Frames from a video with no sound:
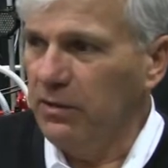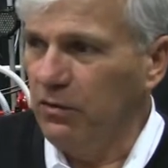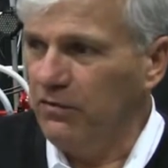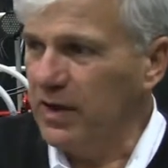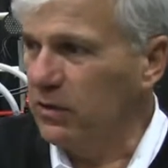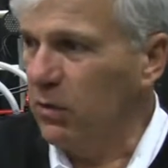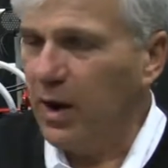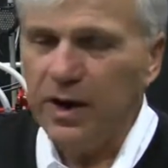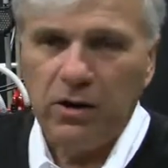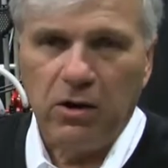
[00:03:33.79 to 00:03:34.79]
you'll find on
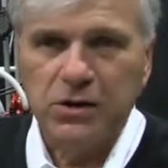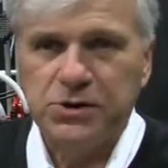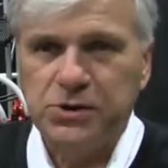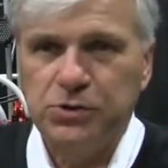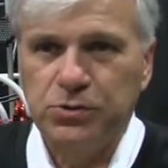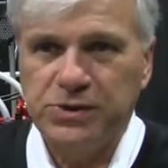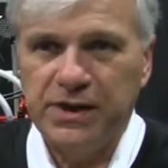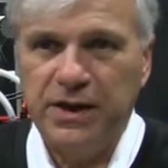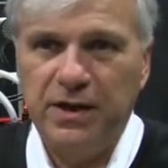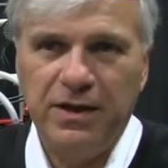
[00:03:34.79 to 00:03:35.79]
wiring harnesses, you'll
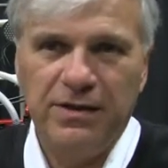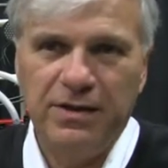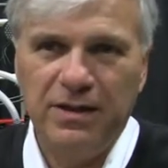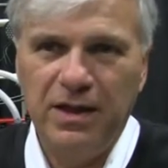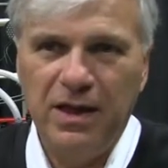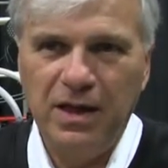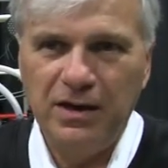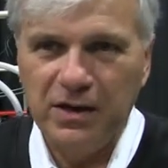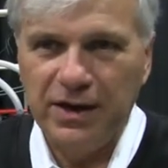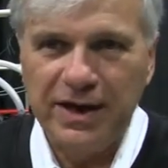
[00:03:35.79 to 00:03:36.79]
see
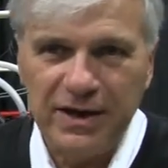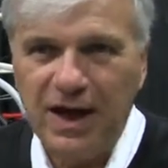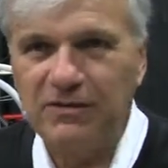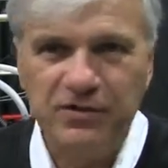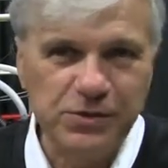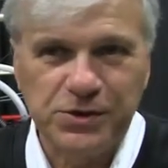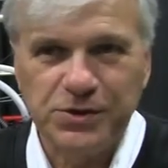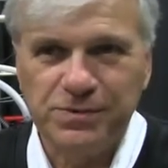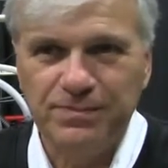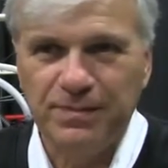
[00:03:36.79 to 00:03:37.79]
little inline fuses.